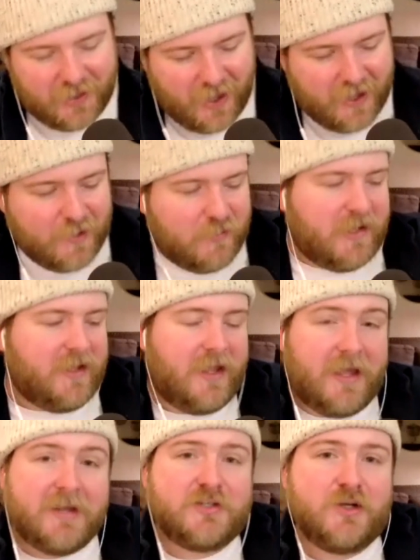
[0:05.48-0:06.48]
Club.
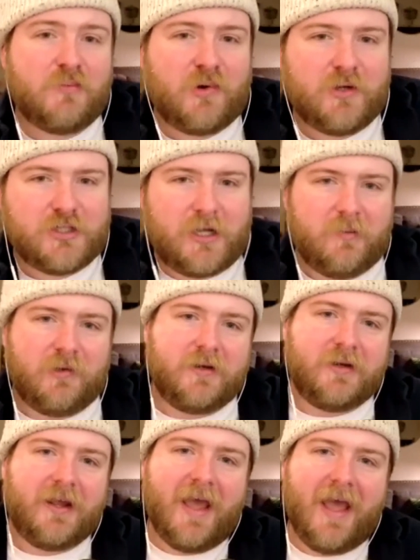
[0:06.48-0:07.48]
It is your boy, Jacob
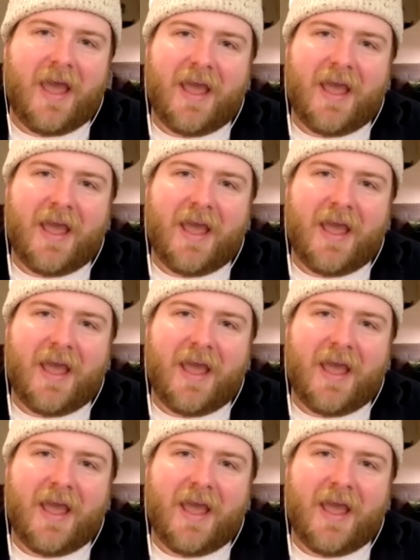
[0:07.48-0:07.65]
Gooden.